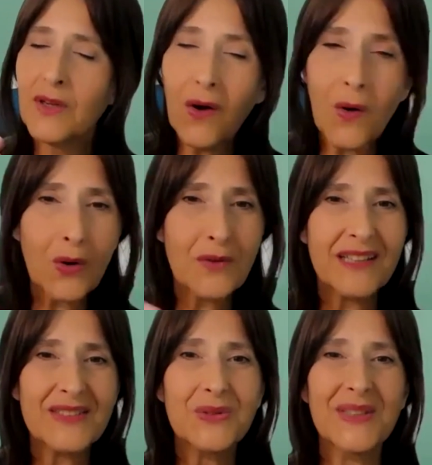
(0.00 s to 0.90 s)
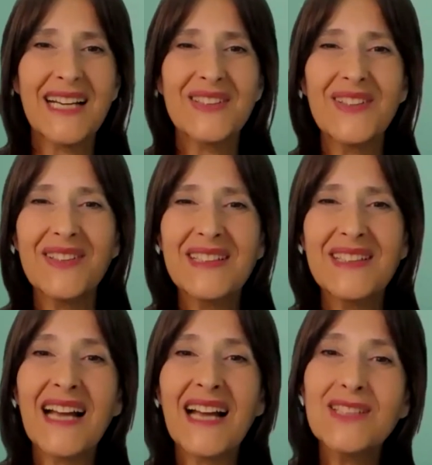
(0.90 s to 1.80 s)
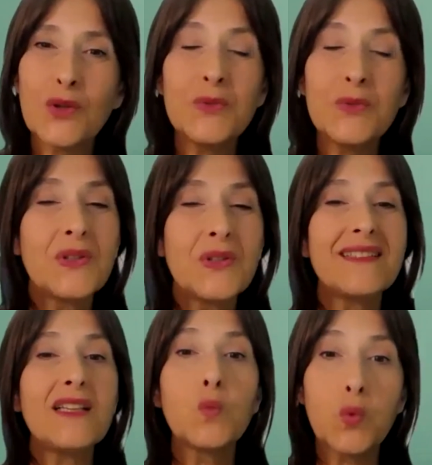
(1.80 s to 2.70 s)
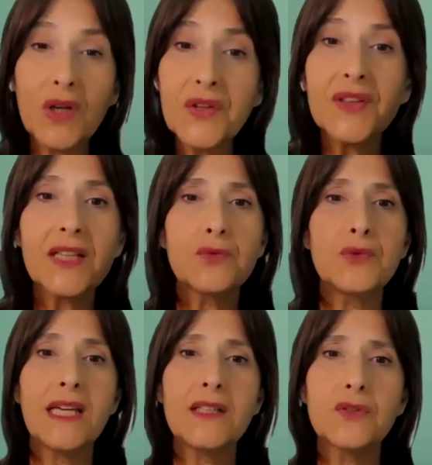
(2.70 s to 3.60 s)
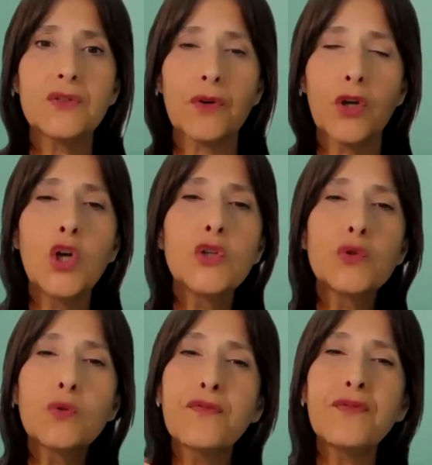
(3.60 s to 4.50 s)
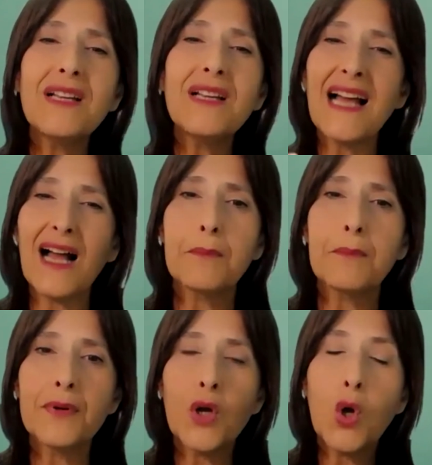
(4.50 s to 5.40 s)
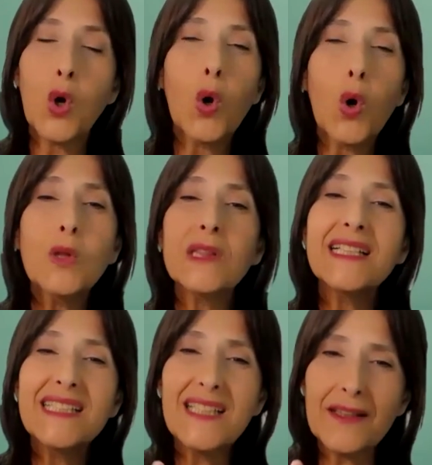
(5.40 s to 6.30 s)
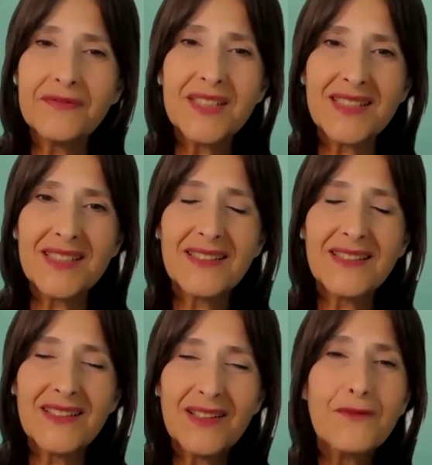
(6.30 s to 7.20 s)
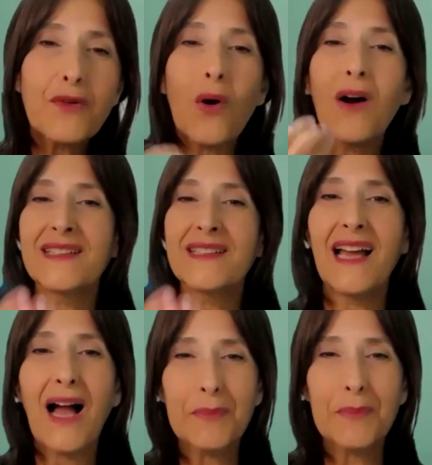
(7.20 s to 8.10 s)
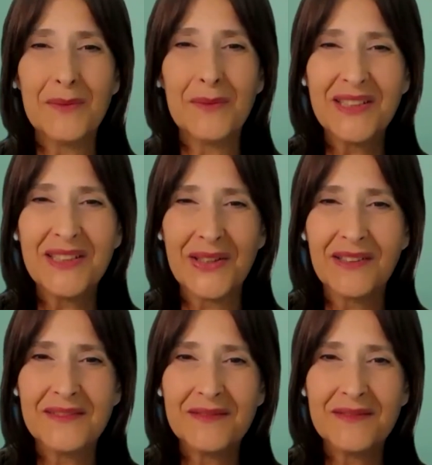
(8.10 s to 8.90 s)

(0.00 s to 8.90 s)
all of us together as a community with the Creator, to fill up all the gifts for the upcoming year.